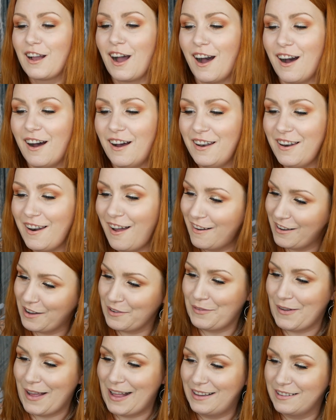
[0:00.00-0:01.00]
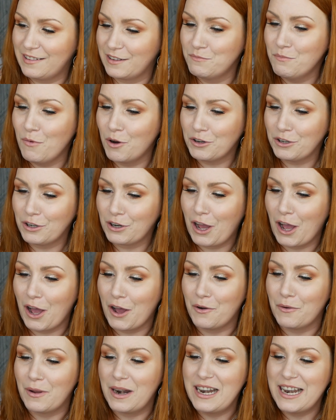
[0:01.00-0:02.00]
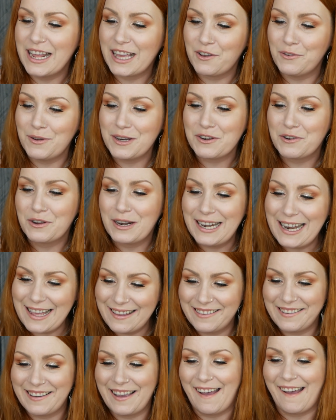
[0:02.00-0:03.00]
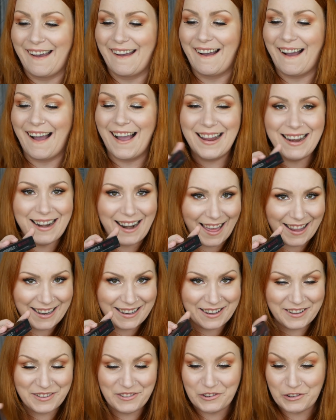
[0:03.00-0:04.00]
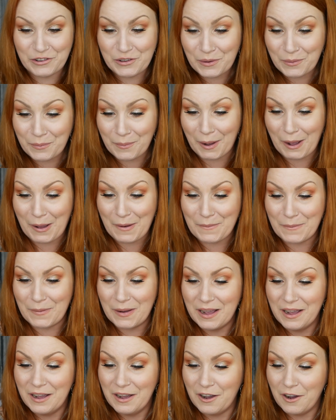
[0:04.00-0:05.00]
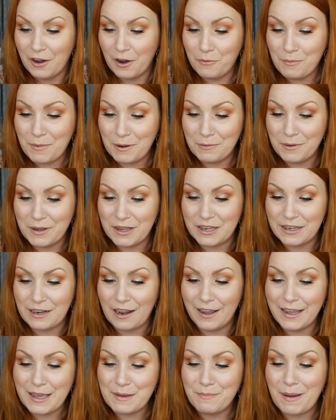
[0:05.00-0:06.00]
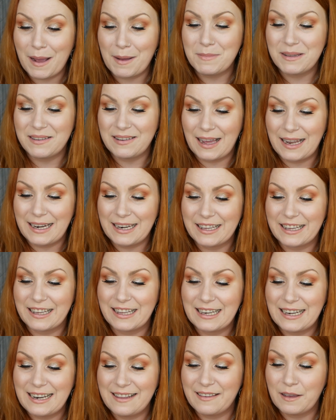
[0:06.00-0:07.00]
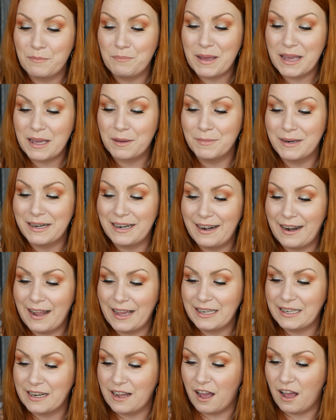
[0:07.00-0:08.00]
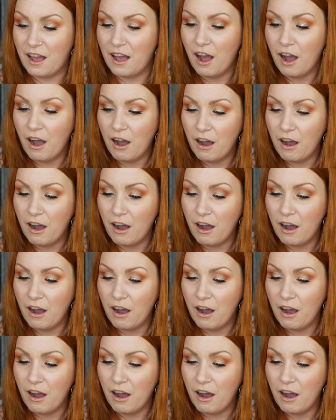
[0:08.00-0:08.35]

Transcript: Karl Lagerfeld and Model Co. Liquid Glitter Eyeliner Duo. Oh my word, high impact metallic and glitter pigment liner.